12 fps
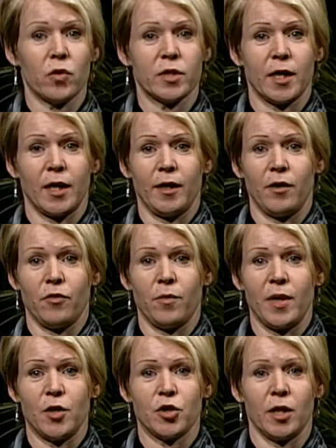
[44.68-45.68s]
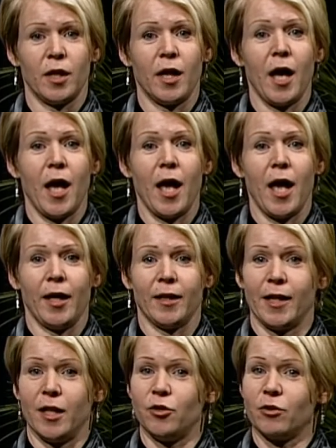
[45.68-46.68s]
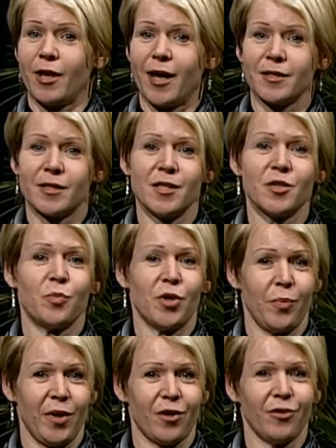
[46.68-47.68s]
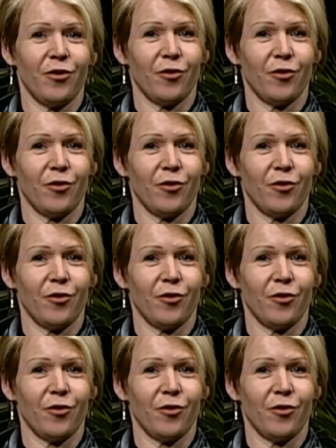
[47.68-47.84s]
site information and get your taxes prepared for